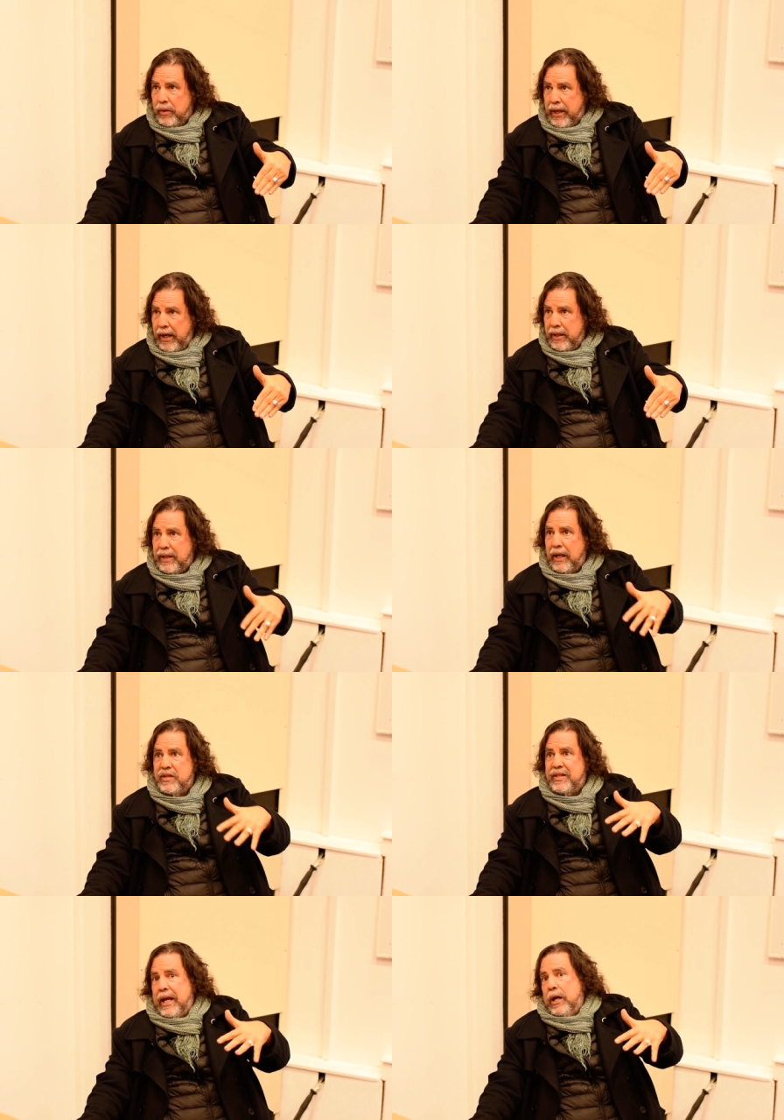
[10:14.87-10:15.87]
okay, that
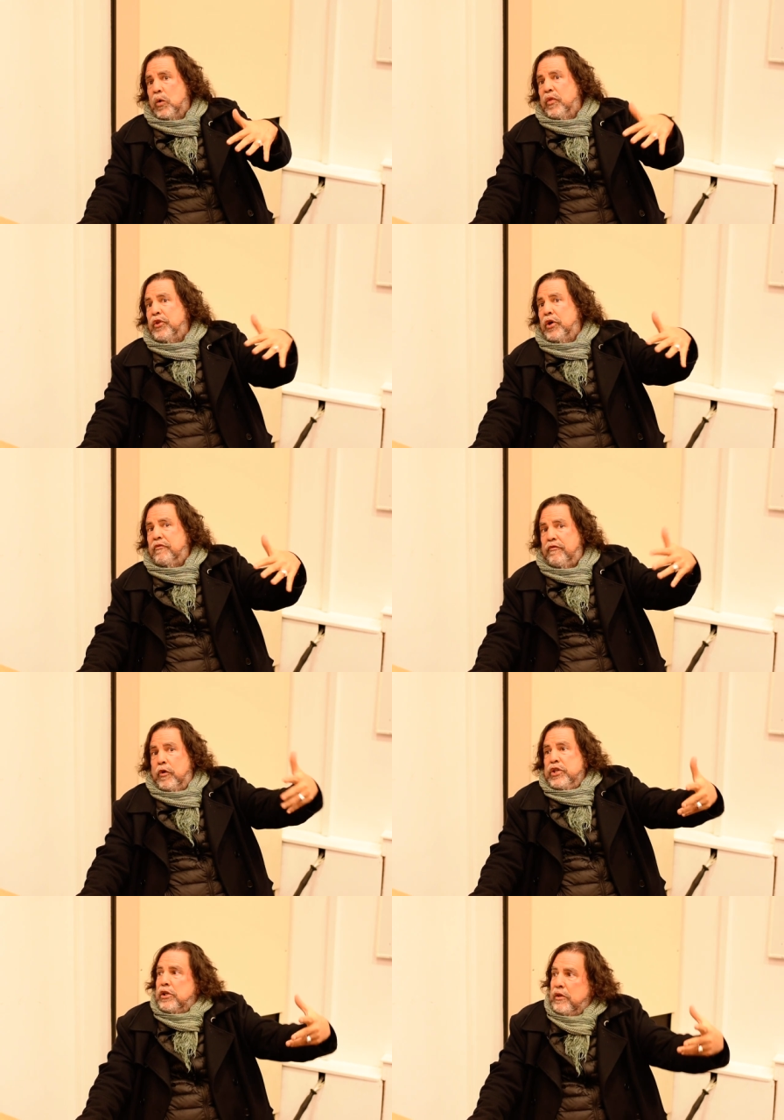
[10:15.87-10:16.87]
second, third,
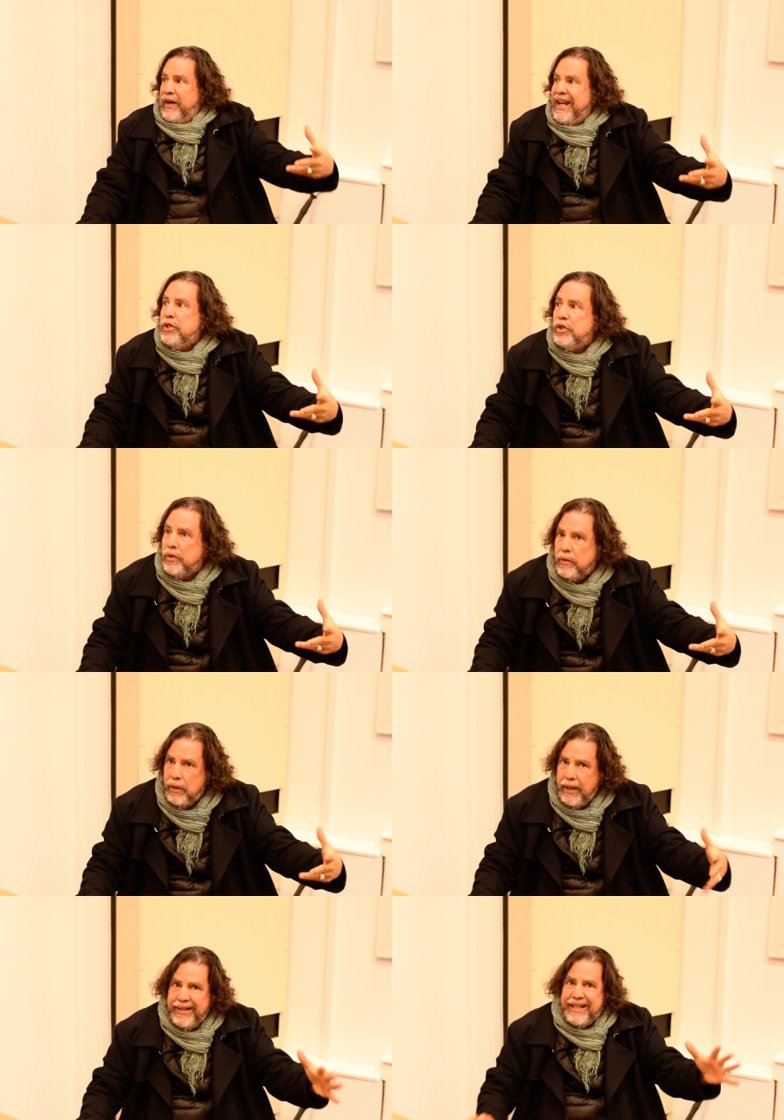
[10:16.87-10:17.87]
fourth generation
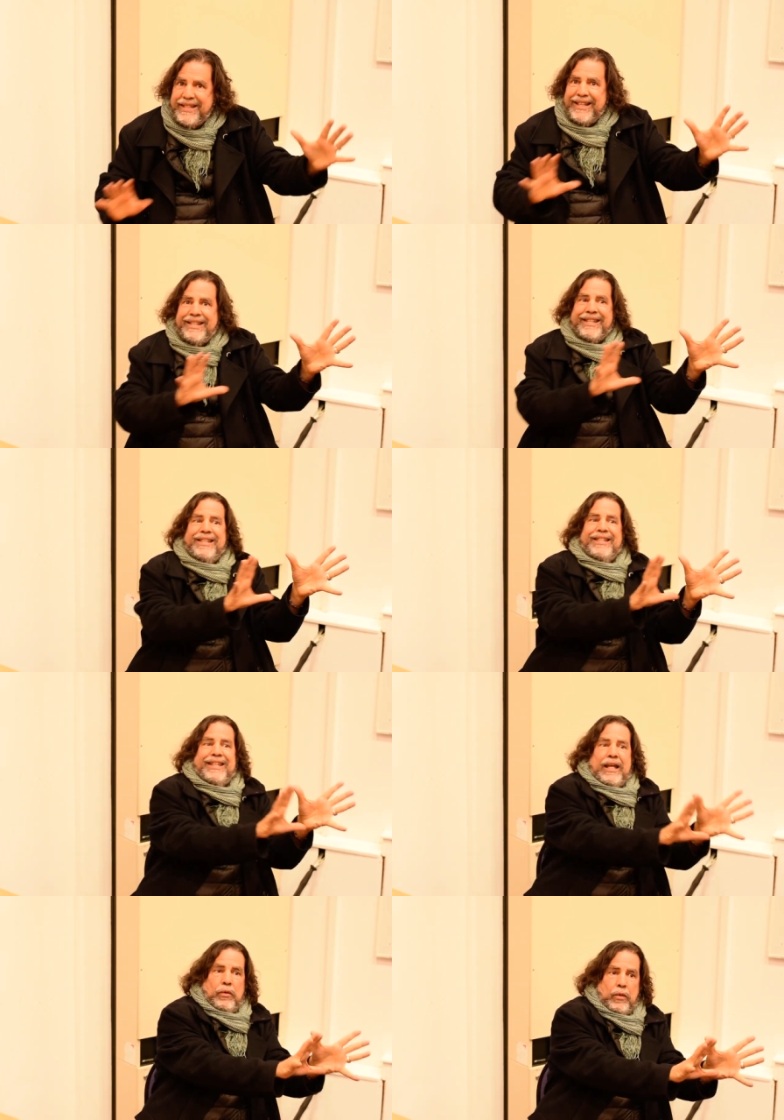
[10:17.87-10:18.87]
in the 16th
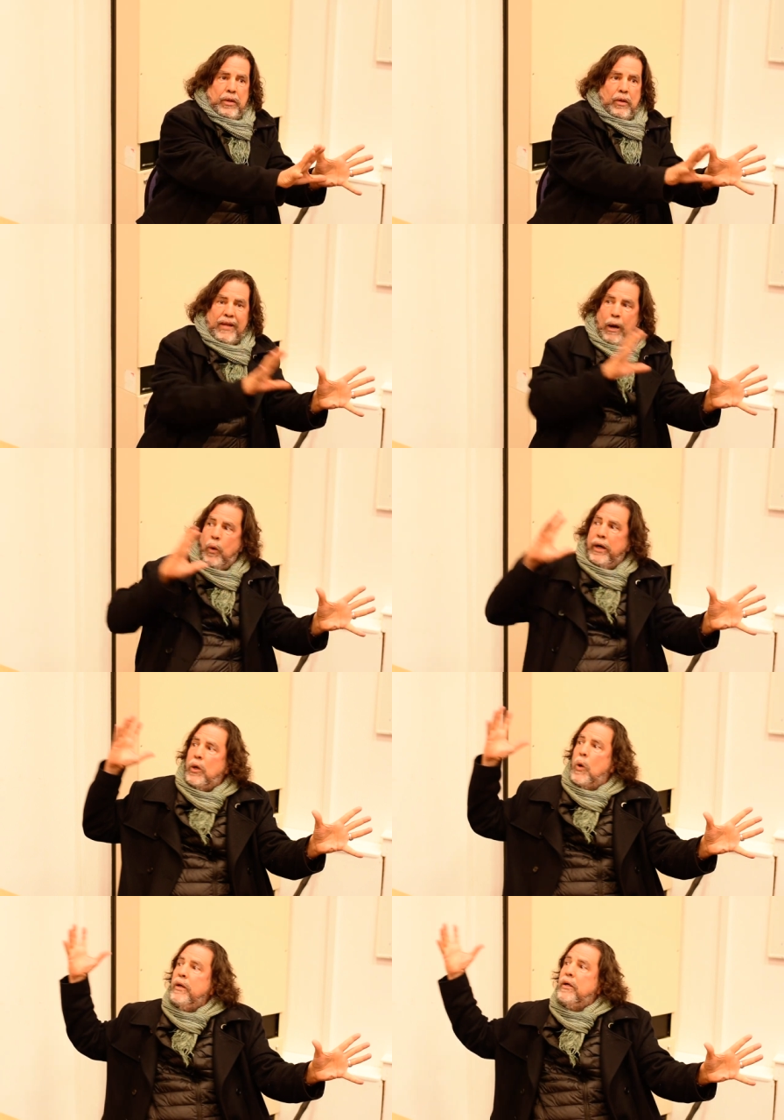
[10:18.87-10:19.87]
century, that were
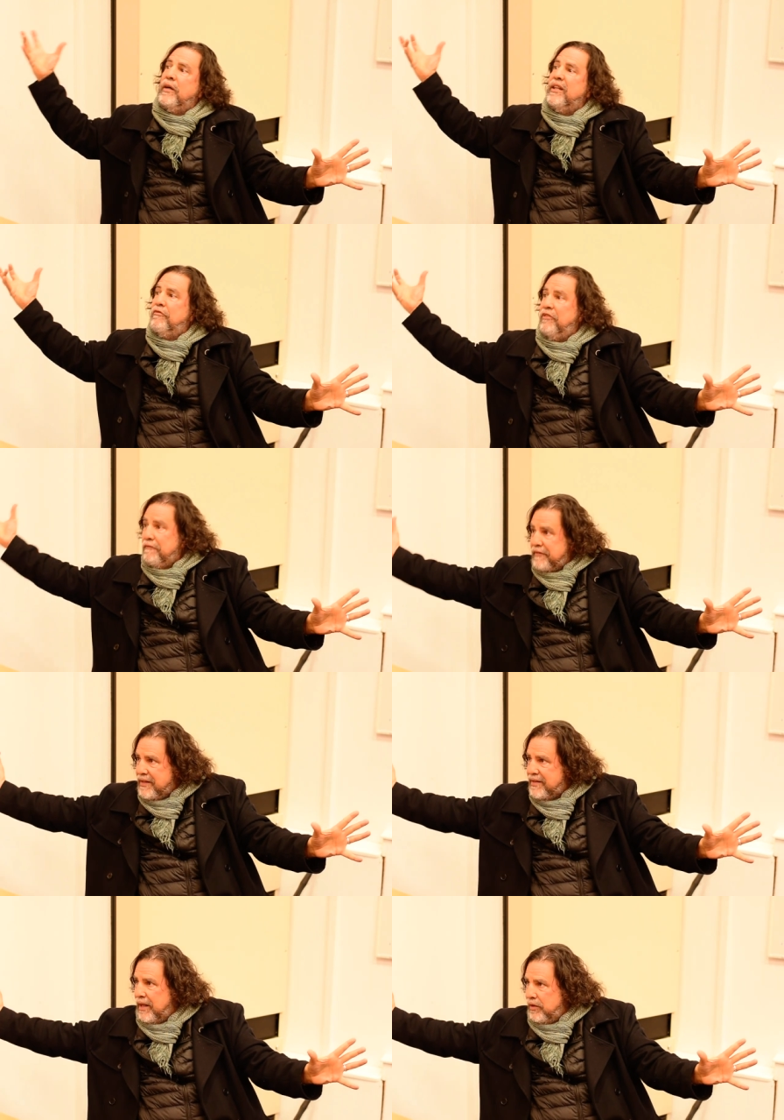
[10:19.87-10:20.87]
conquered in the
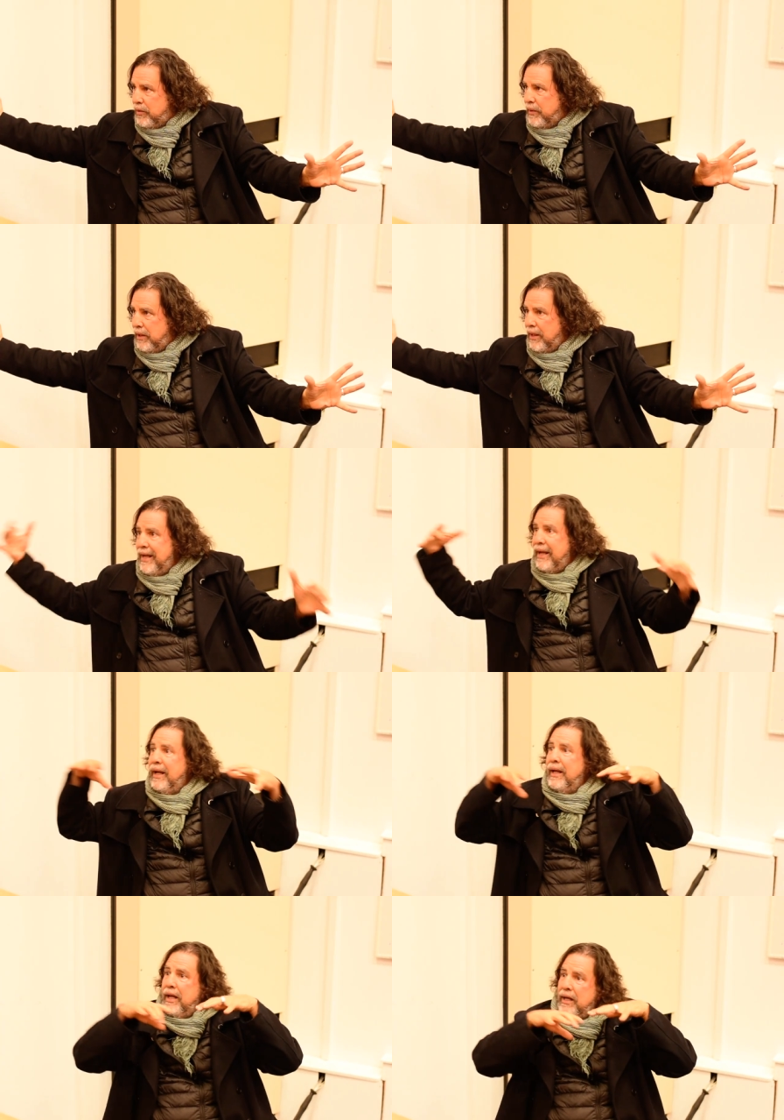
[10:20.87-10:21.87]
15th century,
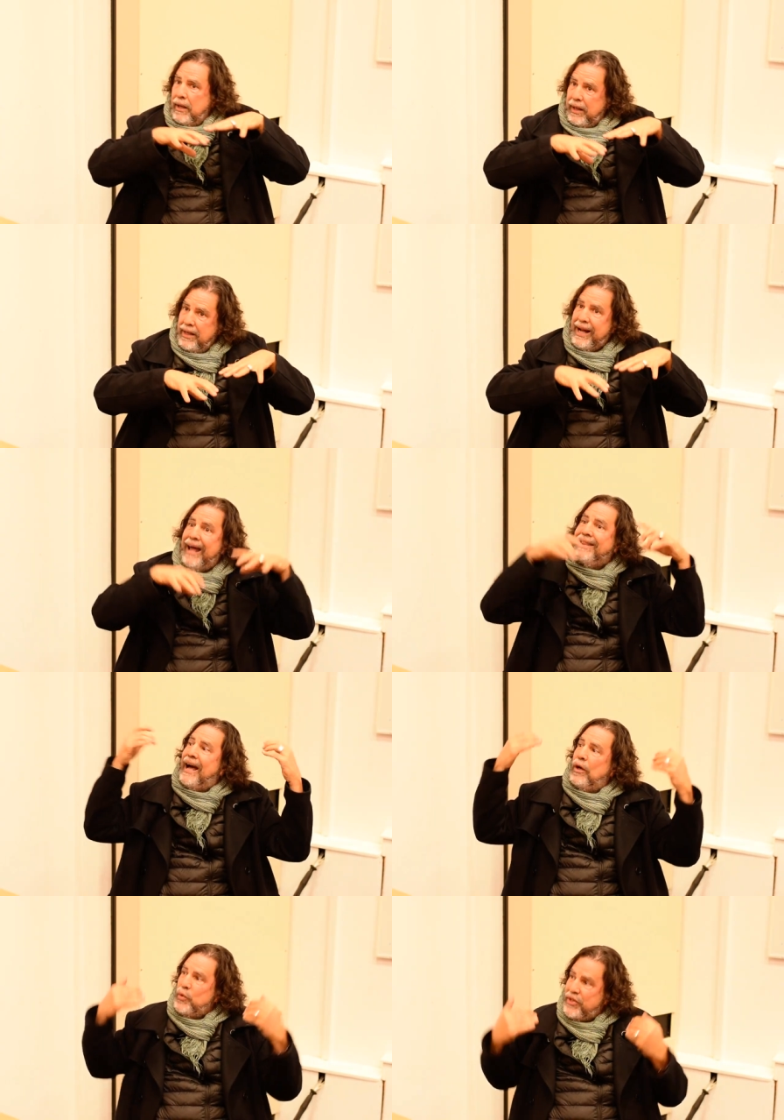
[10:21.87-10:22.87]
in
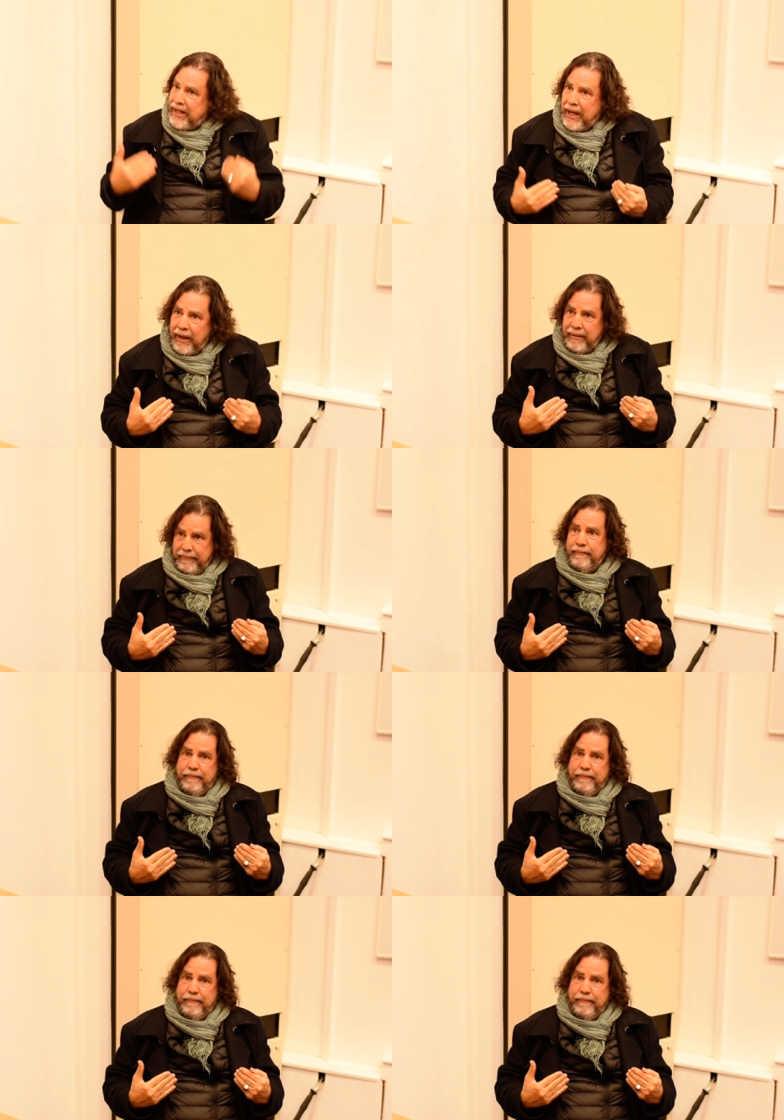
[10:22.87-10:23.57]
Andalusia,